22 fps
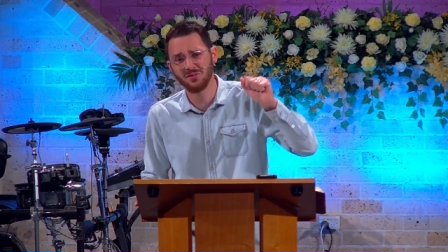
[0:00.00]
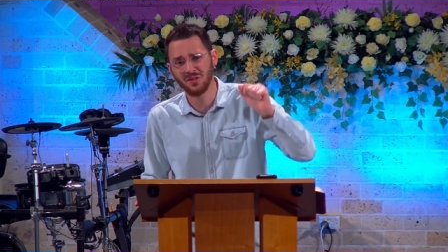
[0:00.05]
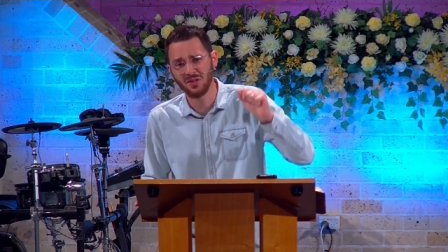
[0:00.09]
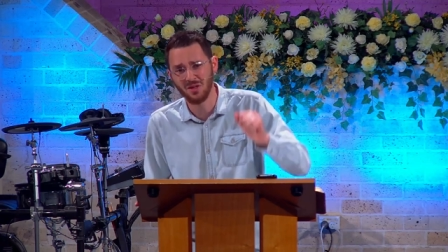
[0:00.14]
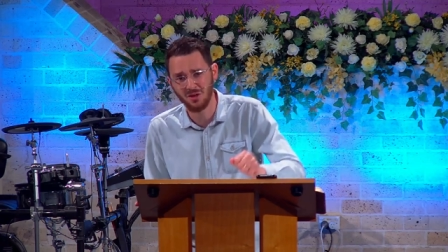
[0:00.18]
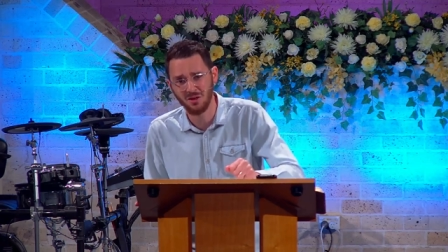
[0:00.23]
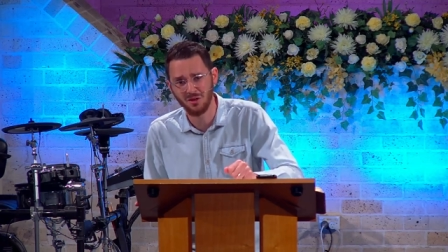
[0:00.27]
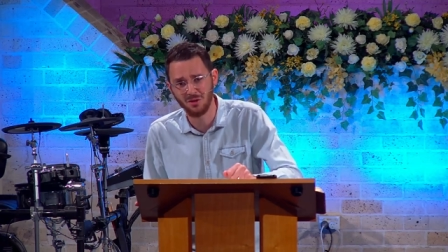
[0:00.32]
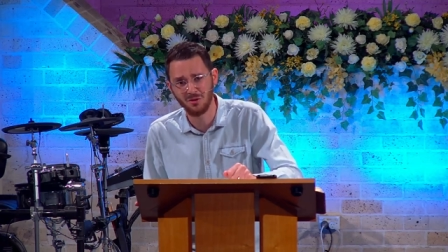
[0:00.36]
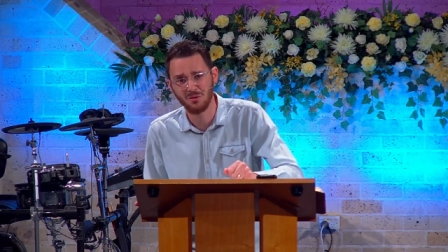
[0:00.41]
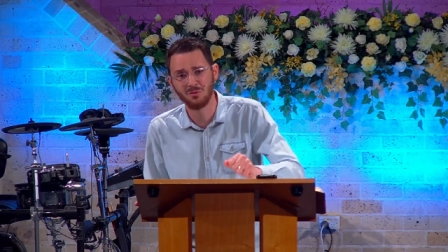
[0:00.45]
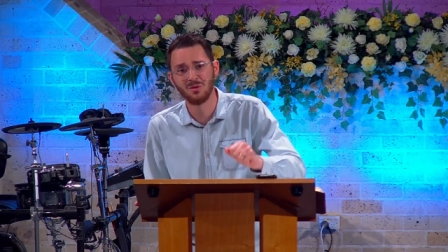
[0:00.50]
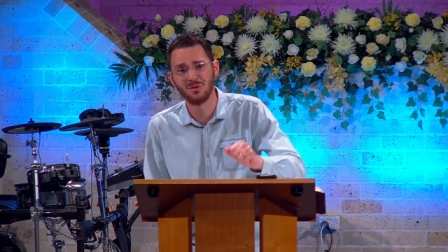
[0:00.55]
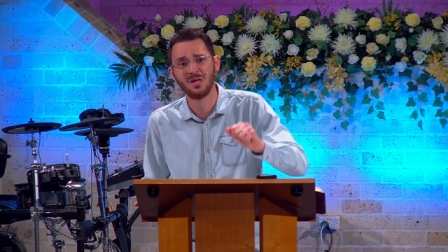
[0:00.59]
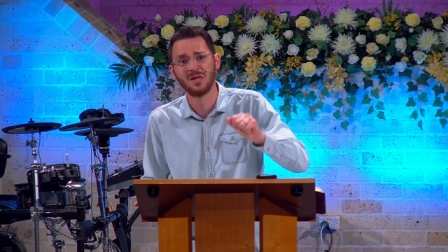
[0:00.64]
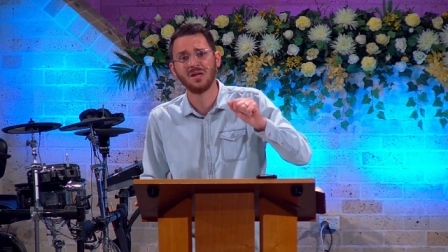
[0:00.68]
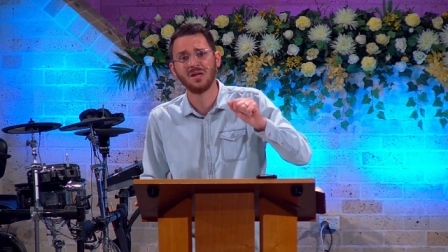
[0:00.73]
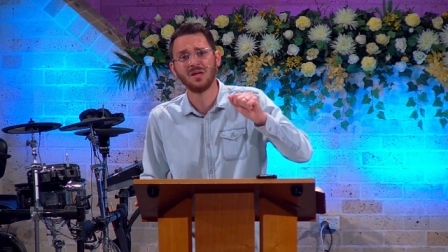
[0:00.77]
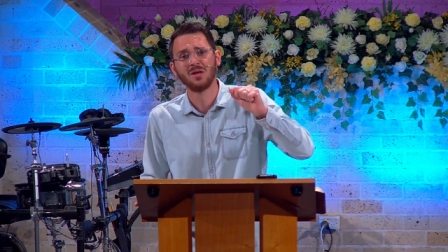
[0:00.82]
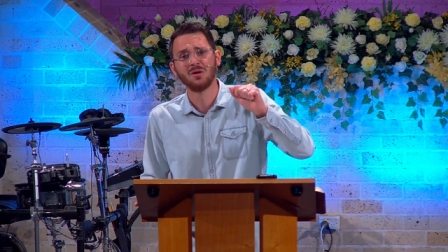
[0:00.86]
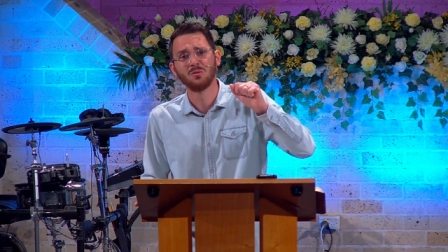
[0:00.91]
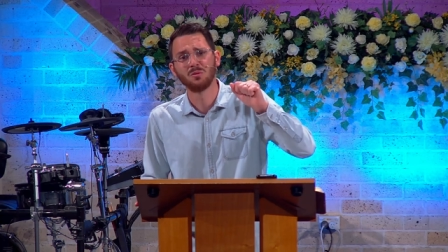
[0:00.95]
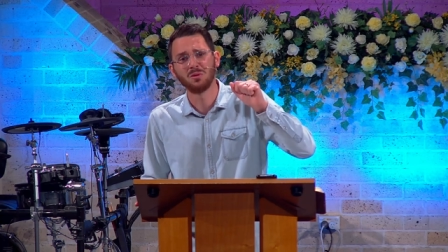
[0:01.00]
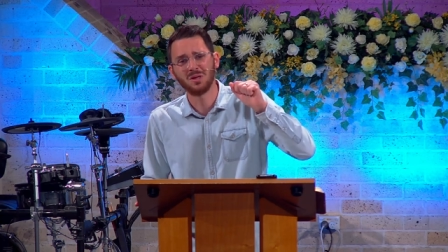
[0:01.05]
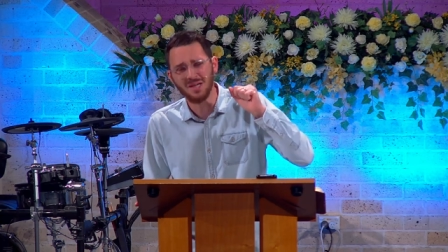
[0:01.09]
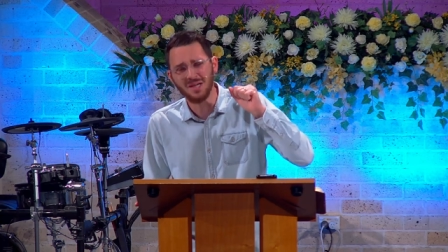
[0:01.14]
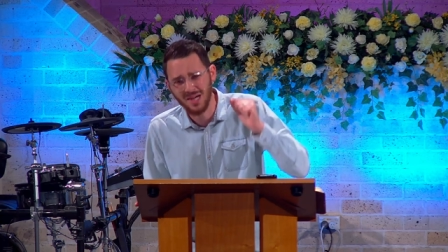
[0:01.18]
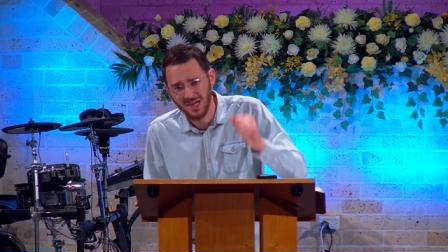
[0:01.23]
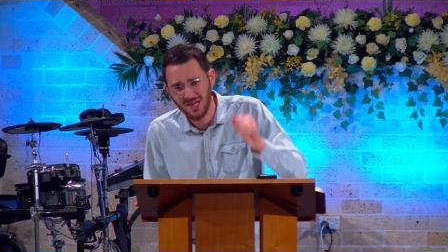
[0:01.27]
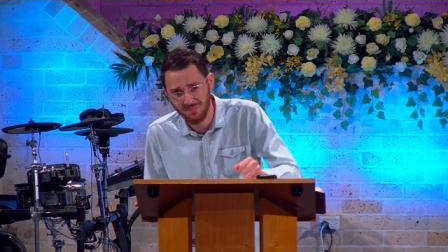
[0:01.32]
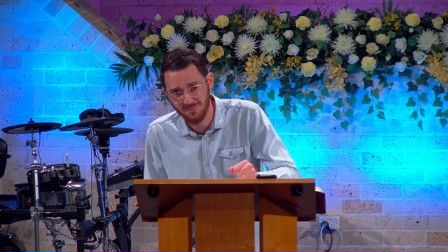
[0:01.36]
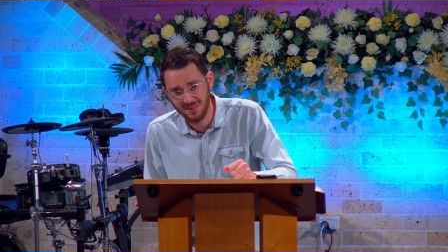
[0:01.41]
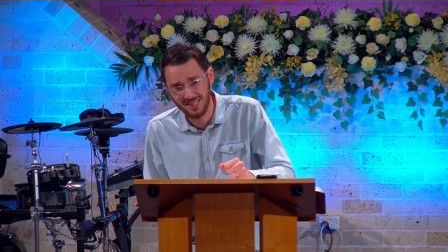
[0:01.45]
hell will
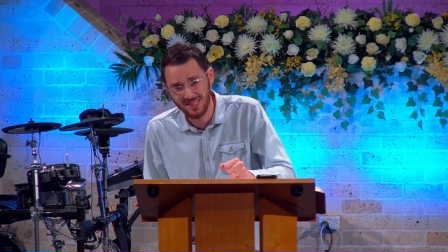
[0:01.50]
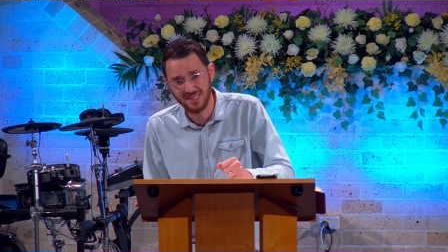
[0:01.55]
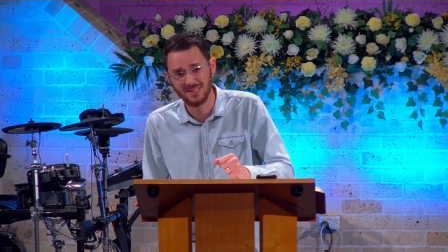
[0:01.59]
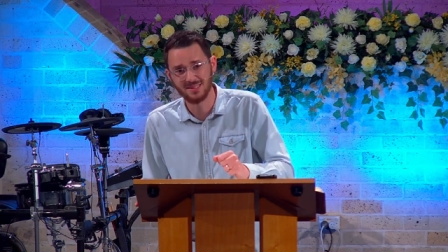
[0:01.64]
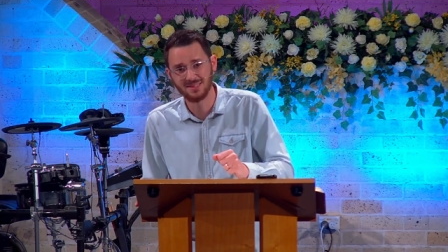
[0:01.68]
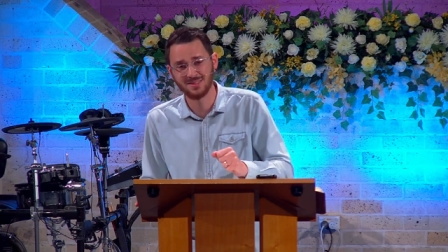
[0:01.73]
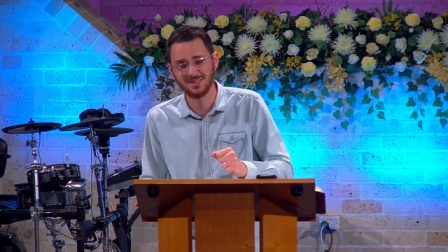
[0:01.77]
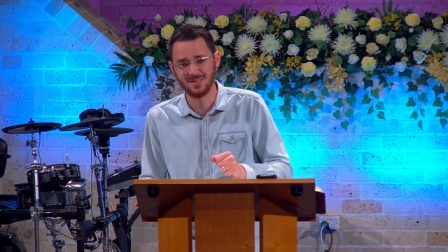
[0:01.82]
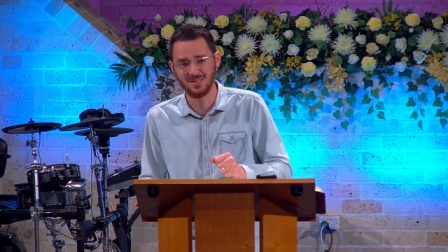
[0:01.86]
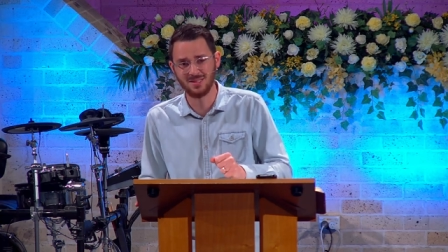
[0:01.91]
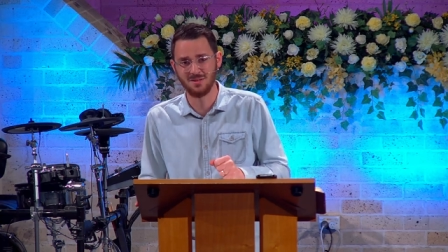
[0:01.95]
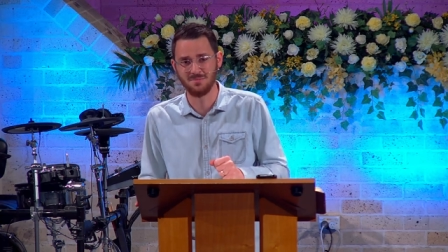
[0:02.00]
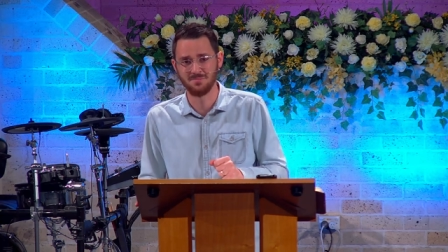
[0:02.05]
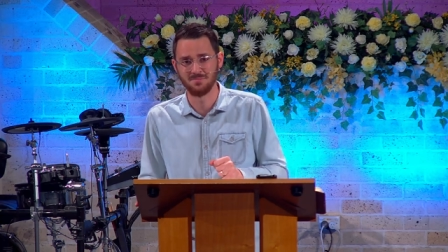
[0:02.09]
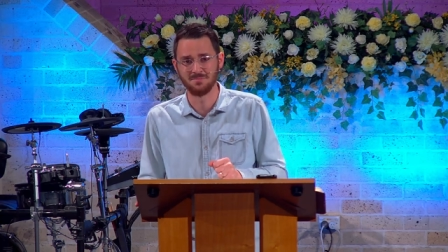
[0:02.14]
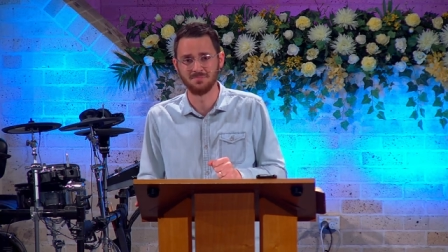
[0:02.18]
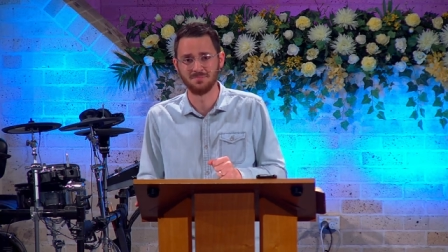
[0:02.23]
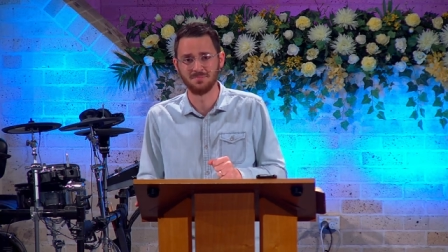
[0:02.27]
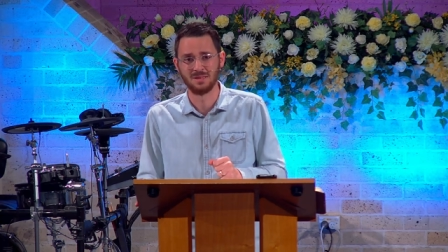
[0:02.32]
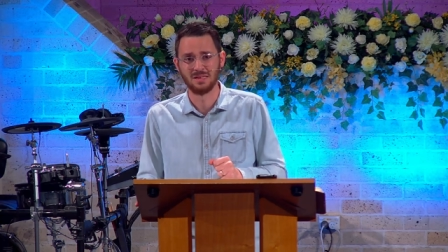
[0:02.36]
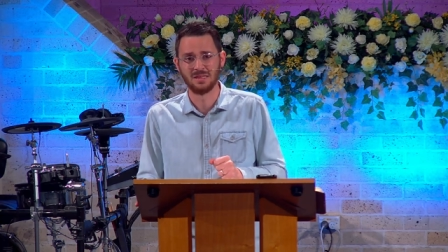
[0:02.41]
come against him.